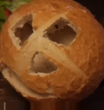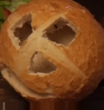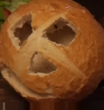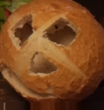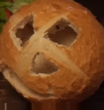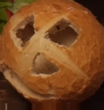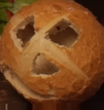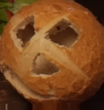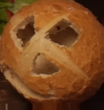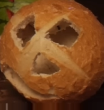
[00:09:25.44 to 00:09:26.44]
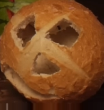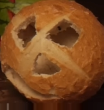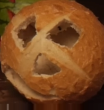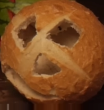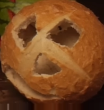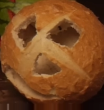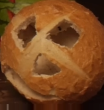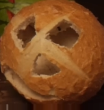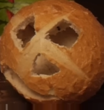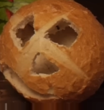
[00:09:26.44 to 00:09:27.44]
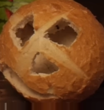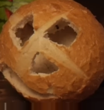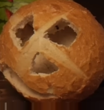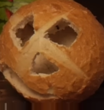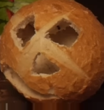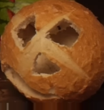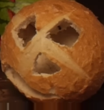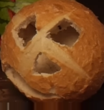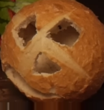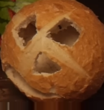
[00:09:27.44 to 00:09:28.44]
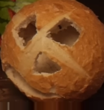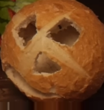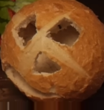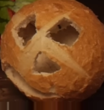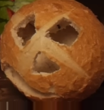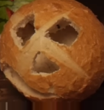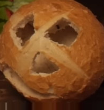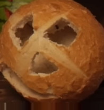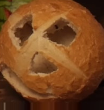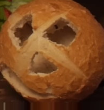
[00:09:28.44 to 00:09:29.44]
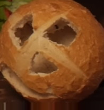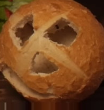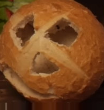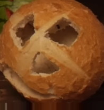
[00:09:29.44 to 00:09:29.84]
(not speaking)